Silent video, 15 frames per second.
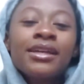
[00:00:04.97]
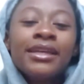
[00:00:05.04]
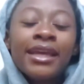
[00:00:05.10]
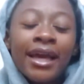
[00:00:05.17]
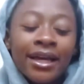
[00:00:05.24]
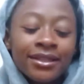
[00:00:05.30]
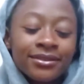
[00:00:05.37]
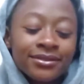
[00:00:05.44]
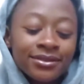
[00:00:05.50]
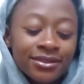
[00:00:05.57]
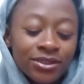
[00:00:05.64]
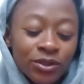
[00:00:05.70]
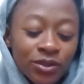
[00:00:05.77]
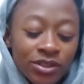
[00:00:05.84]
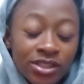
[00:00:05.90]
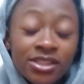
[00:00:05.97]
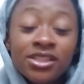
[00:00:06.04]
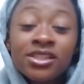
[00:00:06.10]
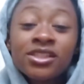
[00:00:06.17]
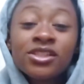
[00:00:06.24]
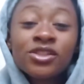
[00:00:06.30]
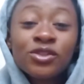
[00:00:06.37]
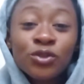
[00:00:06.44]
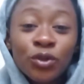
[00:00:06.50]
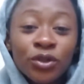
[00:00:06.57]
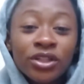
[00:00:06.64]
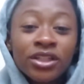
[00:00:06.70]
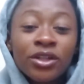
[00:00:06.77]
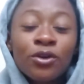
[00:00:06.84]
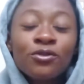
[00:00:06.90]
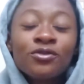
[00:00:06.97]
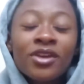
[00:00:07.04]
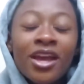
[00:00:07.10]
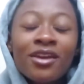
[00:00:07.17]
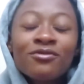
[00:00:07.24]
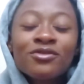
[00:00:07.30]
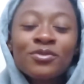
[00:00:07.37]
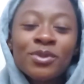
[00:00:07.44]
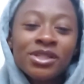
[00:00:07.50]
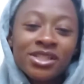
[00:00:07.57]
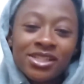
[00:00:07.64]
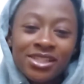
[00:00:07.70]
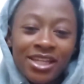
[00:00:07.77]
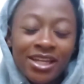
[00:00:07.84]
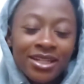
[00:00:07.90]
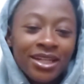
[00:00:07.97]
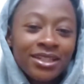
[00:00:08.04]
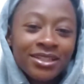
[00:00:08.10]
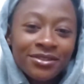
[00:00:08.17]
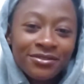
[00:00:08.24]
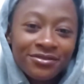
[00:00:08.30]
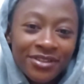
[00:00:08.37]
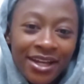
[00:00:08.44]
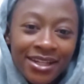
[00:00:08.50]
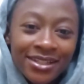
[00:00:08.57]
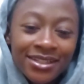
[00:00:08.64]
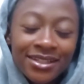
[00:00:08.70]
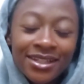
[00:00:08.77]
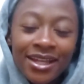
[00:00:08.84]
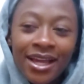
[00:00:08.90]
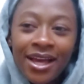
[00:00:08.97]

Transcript: Yeah, so this is the story of every Manchester United fan.